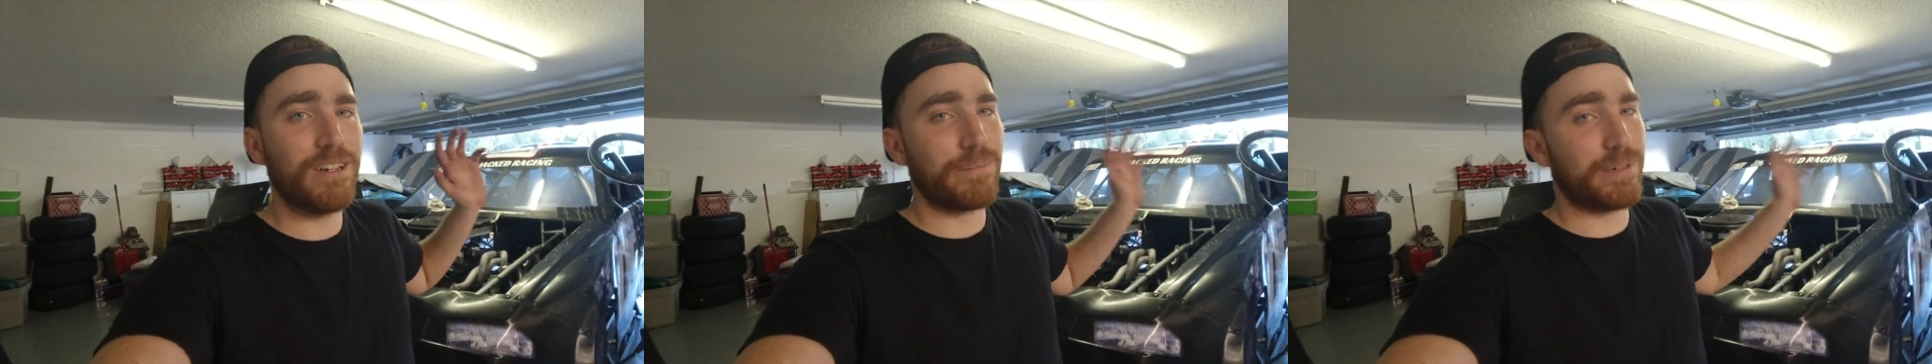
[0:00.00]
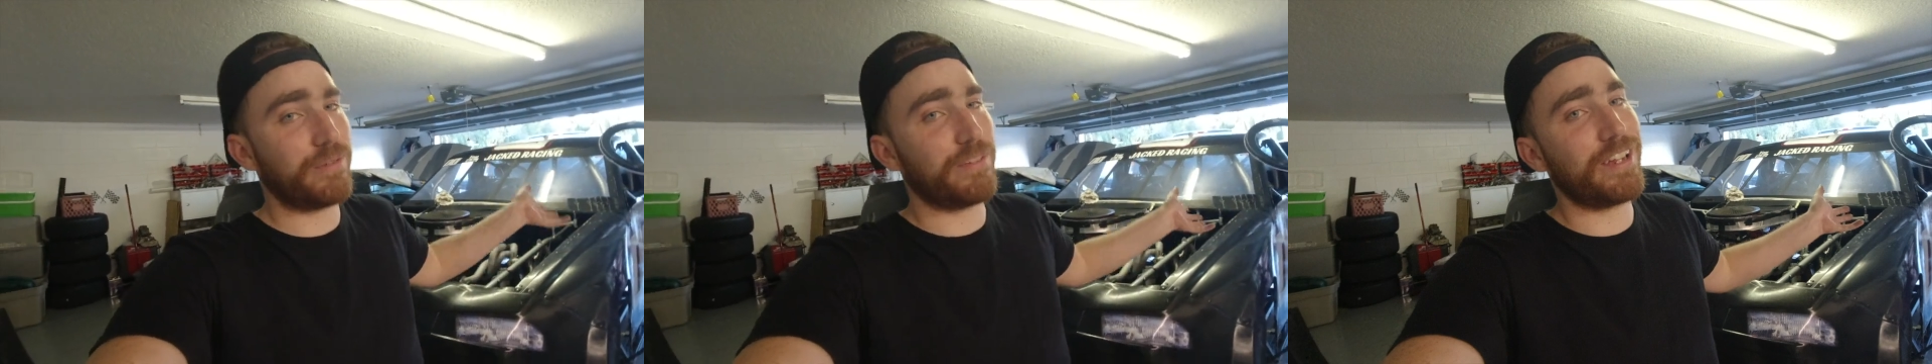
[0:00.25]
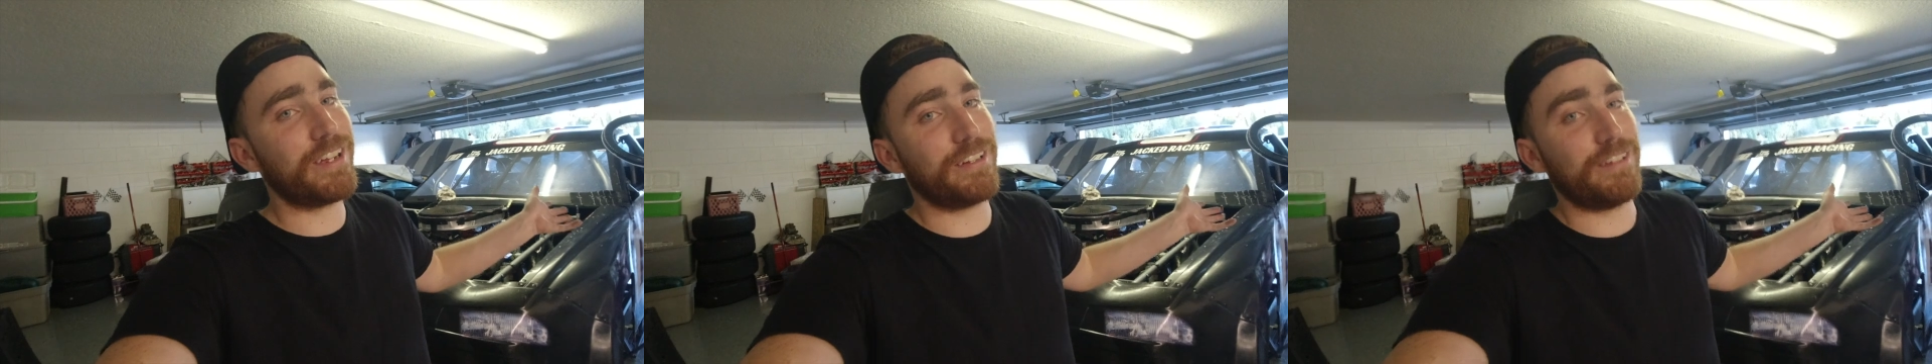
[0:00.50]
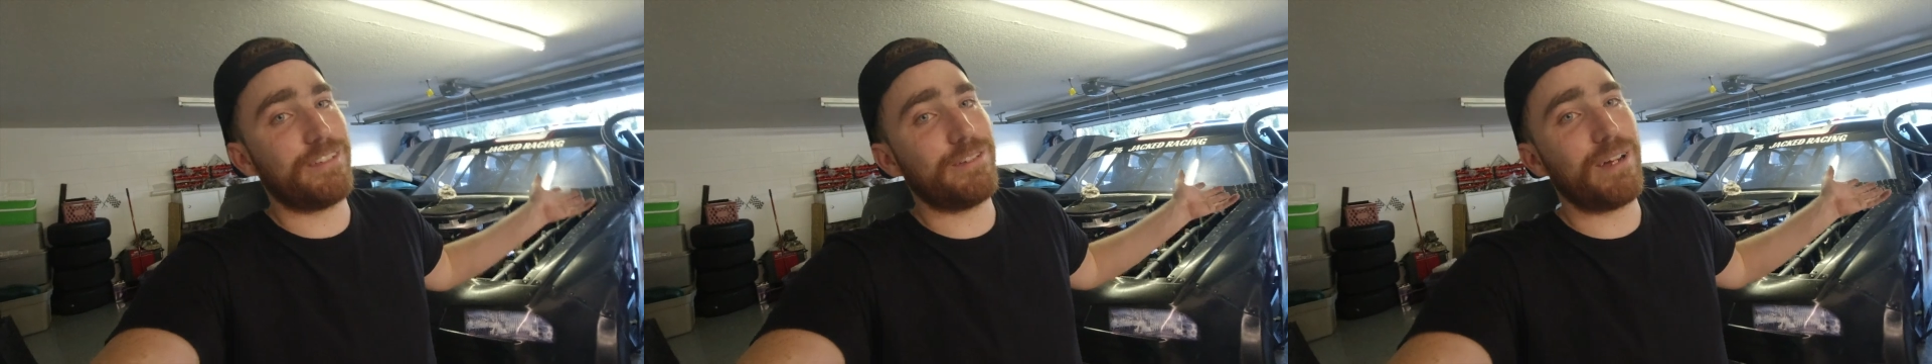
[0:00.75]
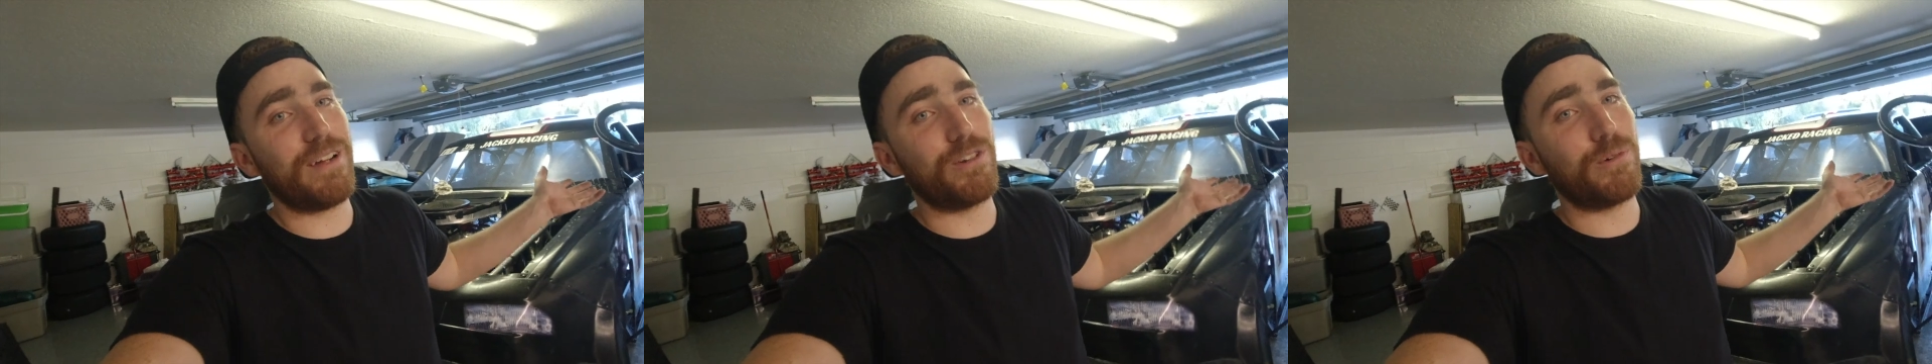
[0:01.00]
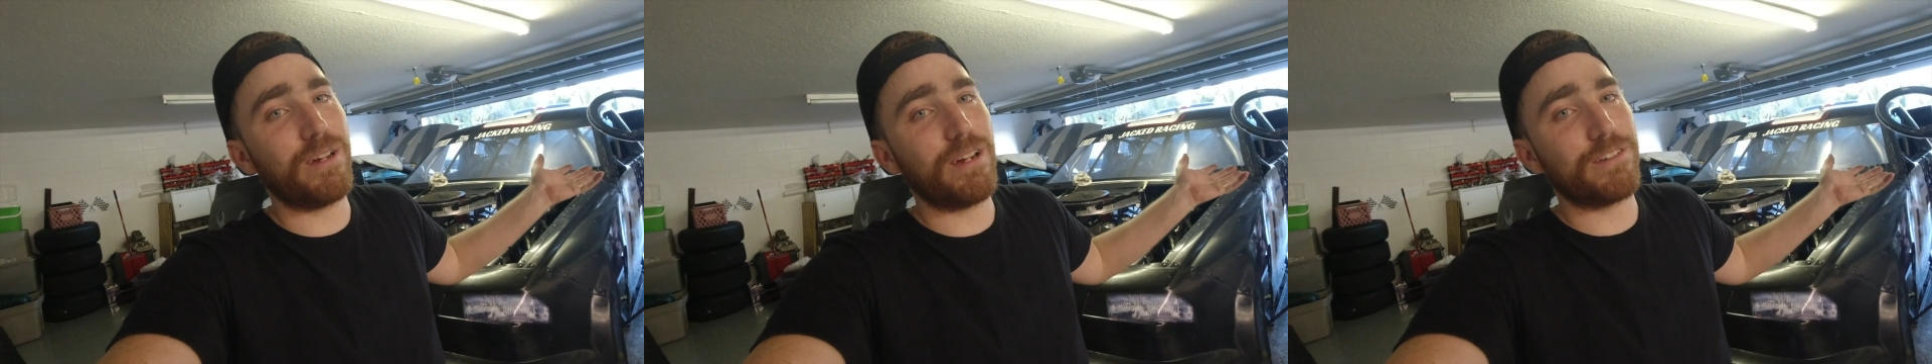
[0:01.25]
but it was hidden, so how
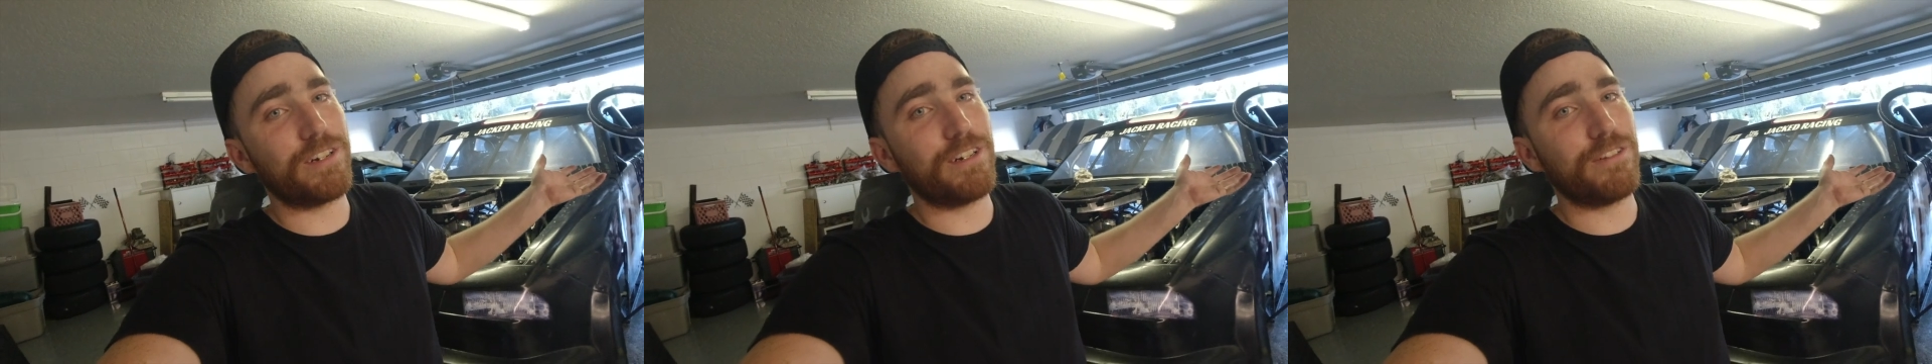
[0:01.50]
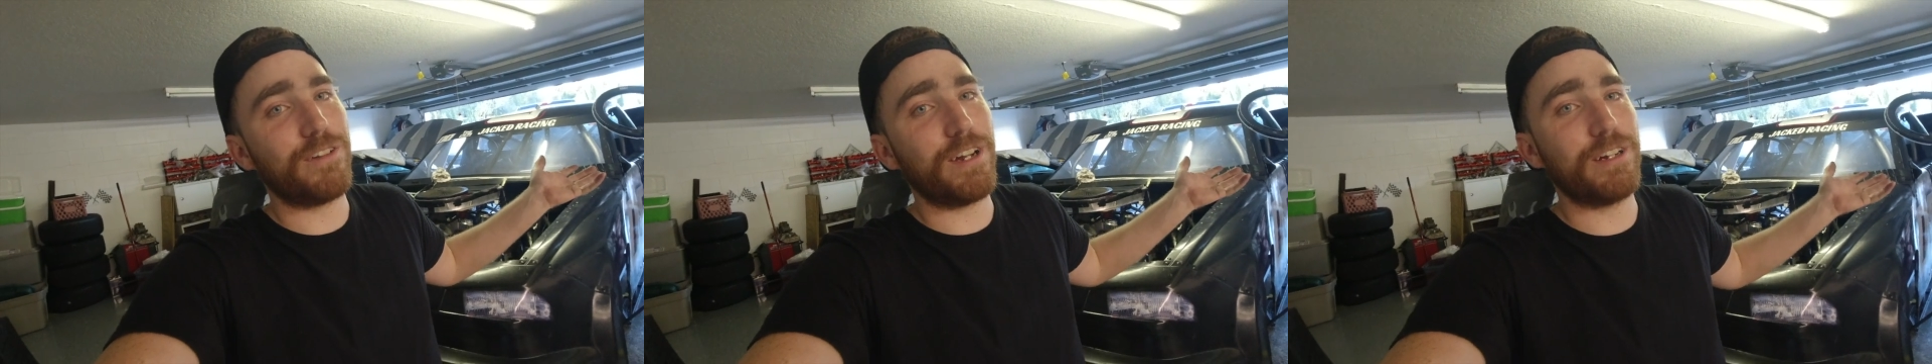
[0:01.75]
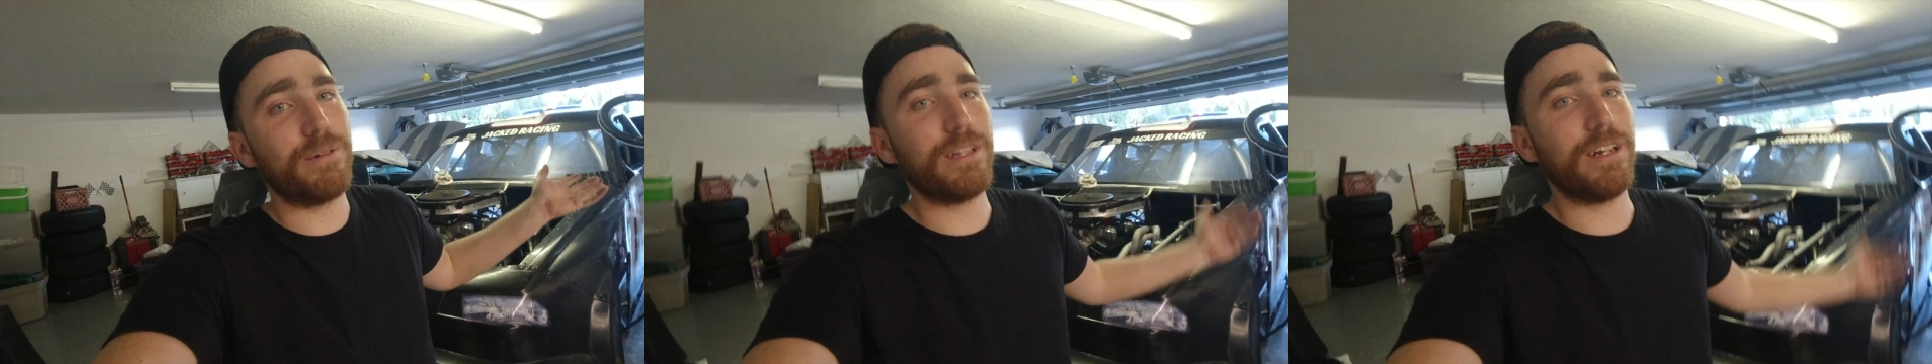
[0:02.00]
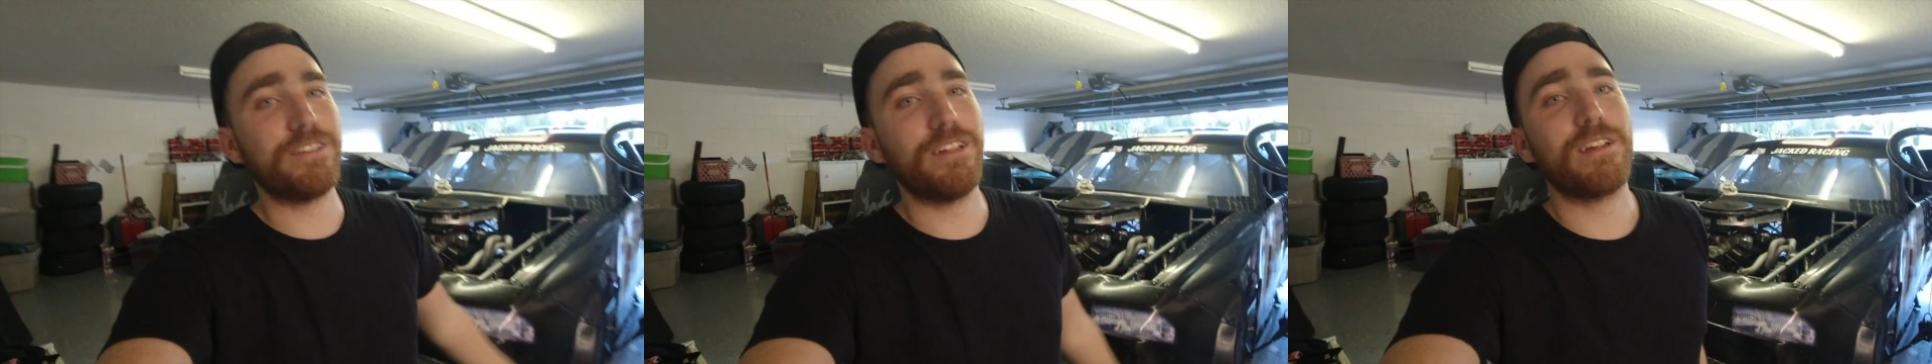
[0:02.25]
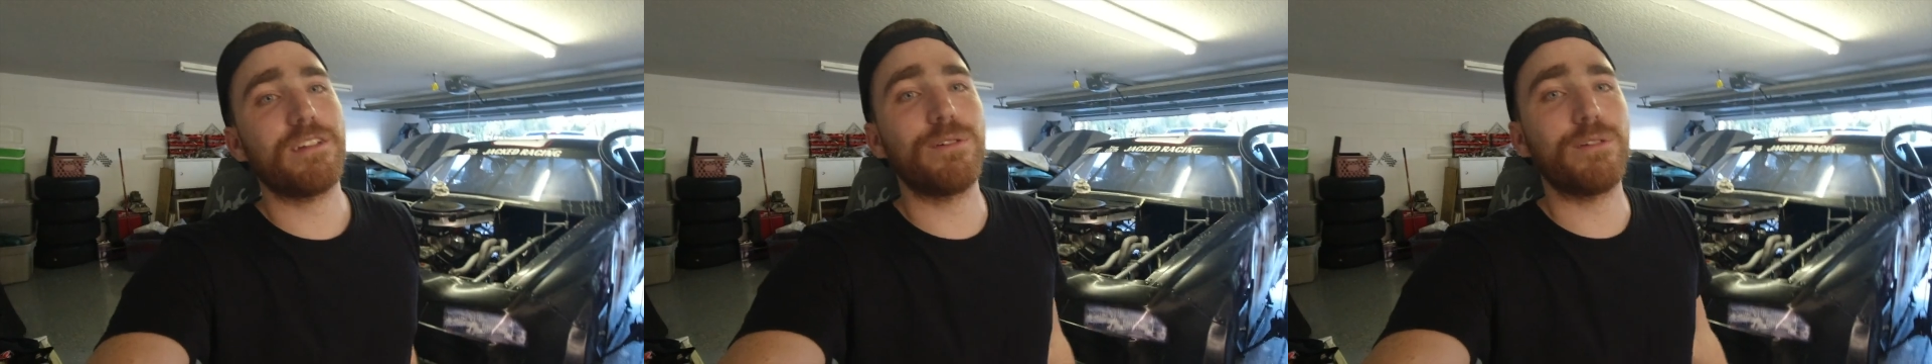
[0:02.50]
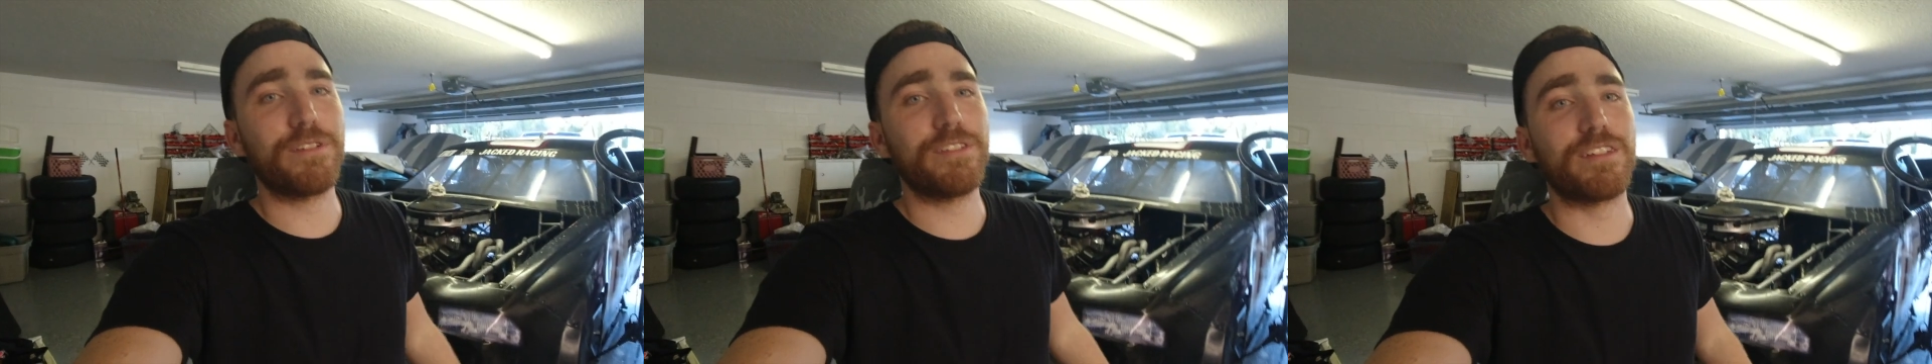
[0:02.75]
are we ever going to find it without taking the
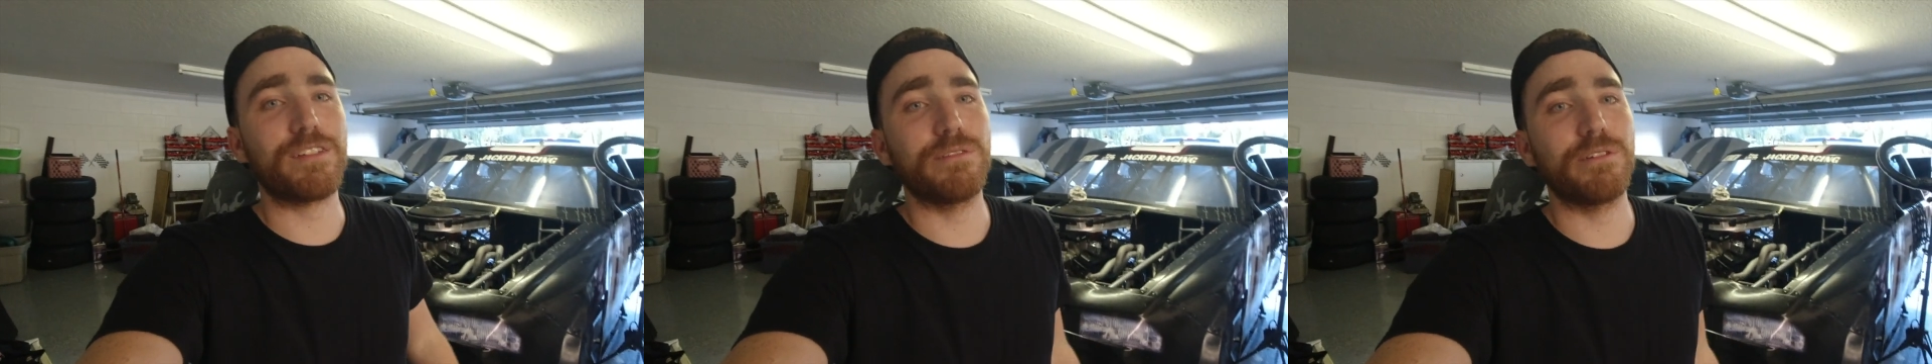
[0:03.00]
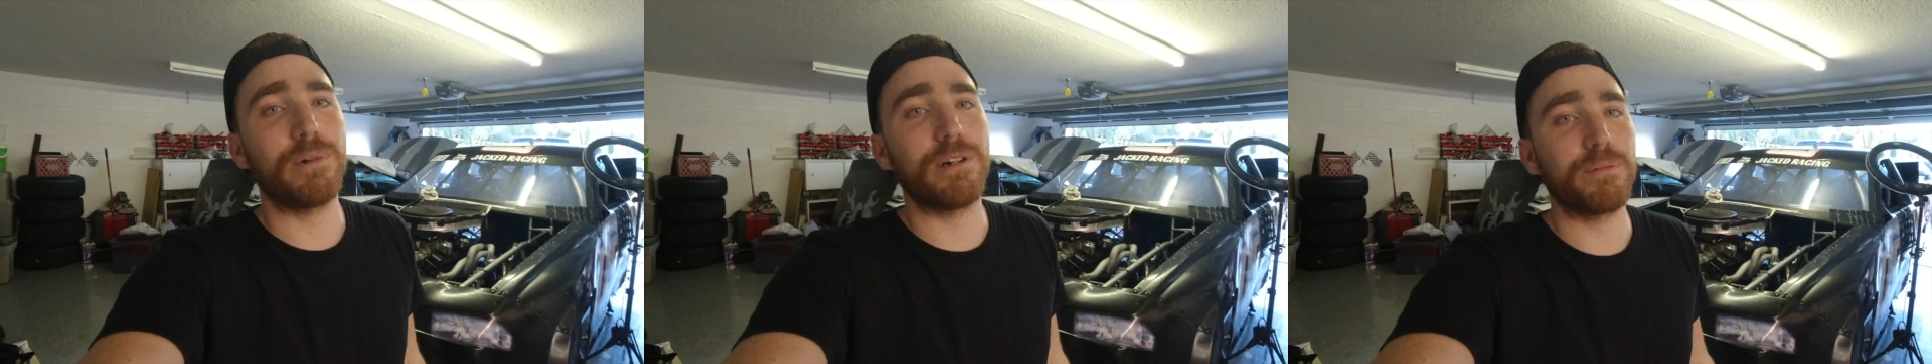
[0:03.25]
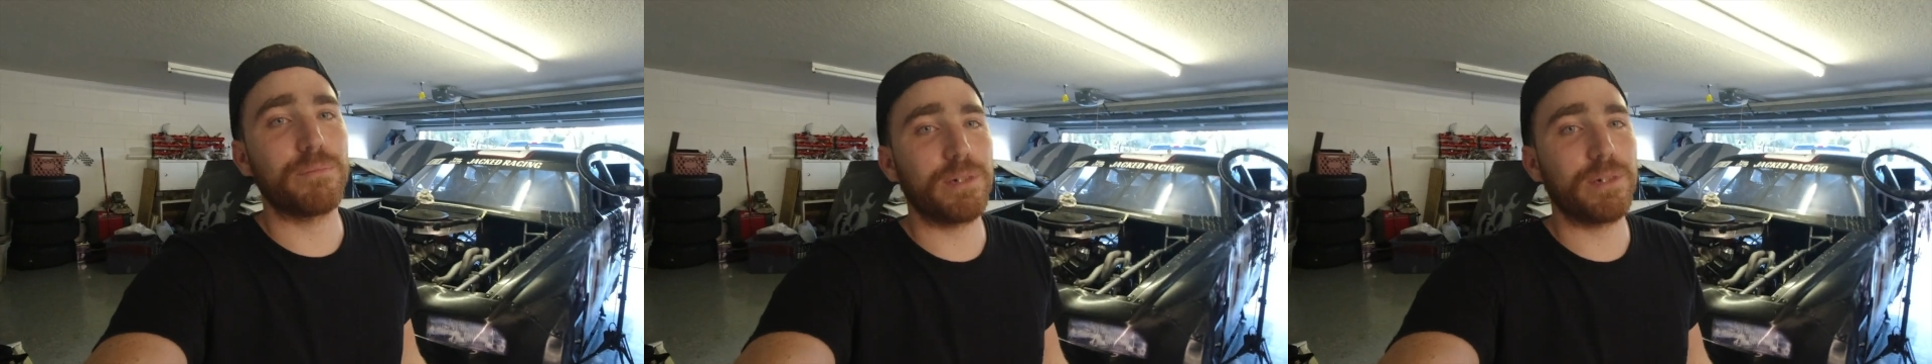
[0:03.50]
whole system apart?